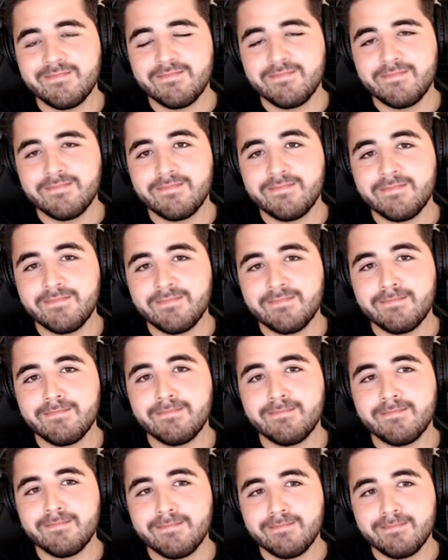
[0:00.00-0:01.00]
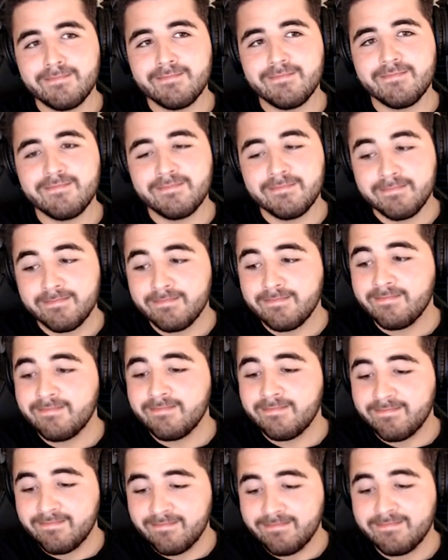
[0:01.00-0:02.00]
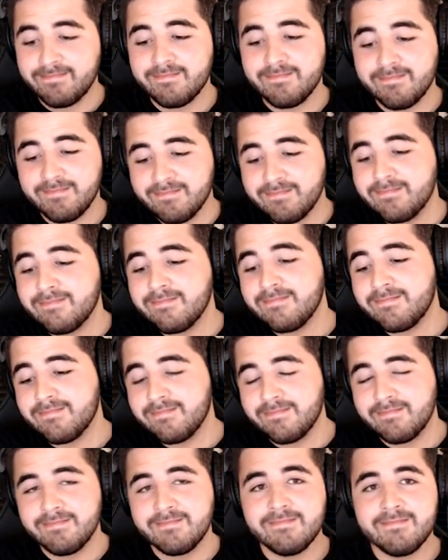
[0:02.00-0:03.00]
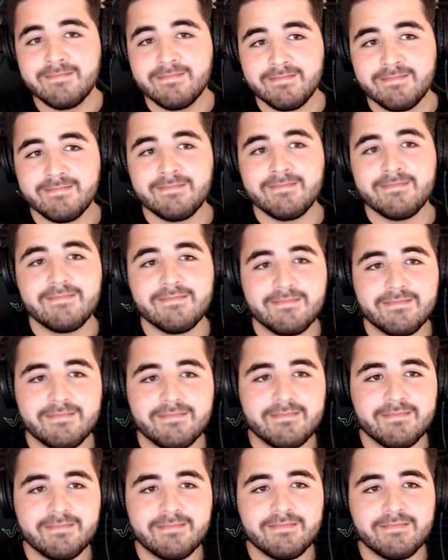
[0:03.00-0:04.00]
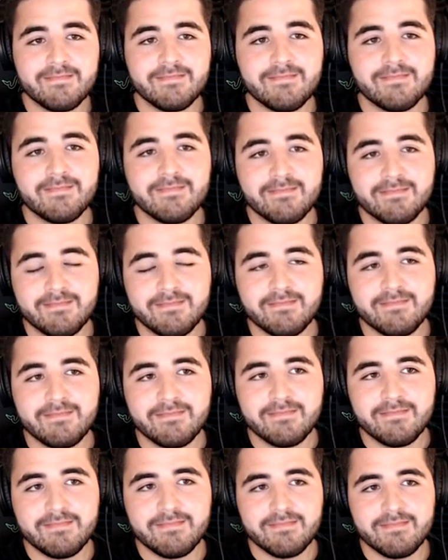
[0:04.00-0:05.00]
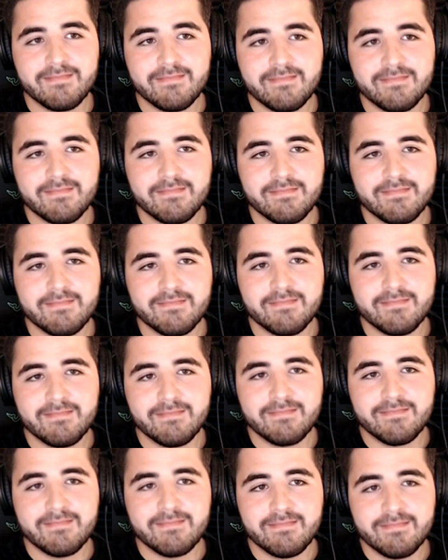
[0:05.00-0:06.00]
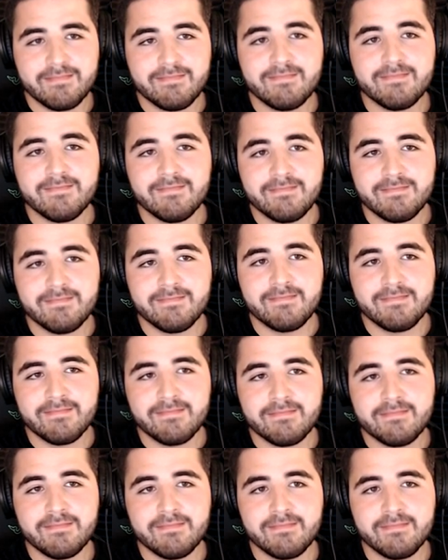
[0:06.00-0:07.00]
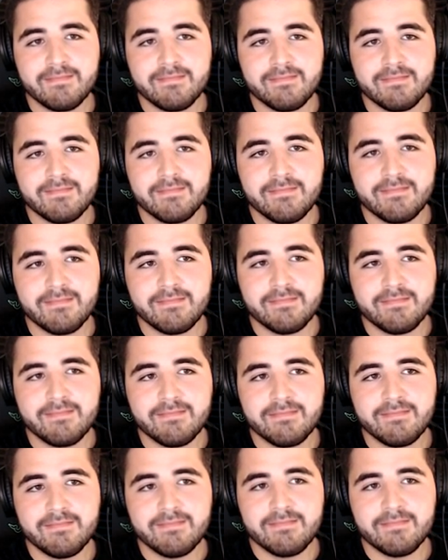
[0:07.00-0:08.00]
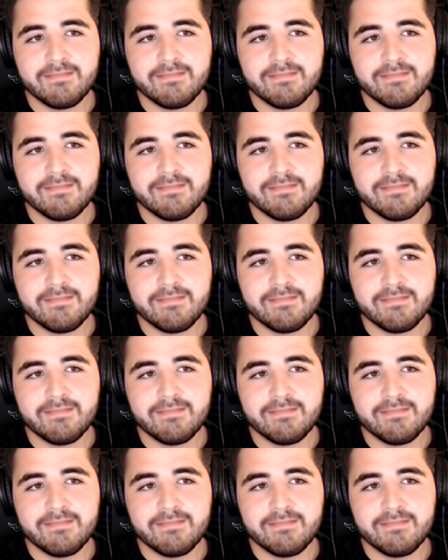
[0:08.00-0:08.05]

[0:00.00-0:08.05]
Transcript: (silent)